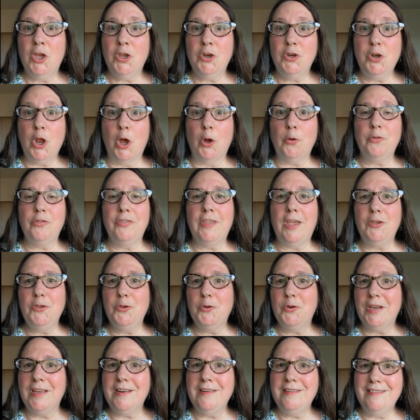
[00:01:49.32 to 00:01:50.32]
Note that
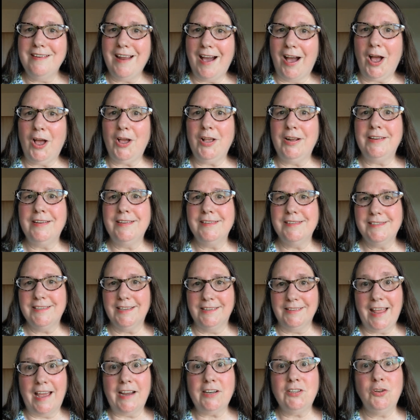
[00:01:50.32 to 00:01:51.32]
you cannot
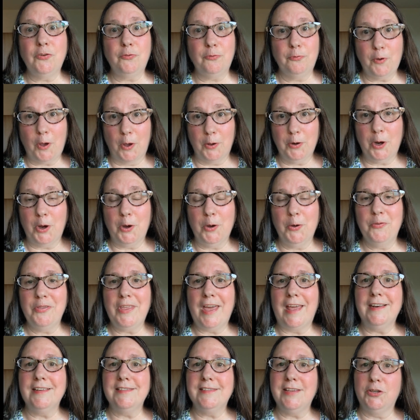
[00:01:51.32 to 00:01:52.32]
select a photo
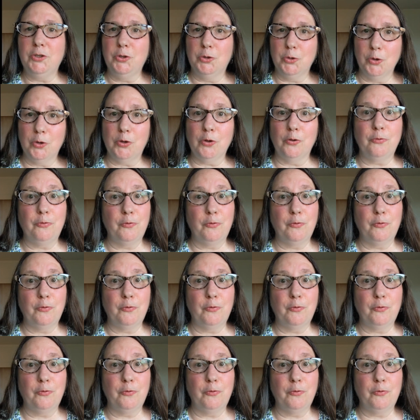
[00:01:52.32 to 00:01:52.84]
that is in Google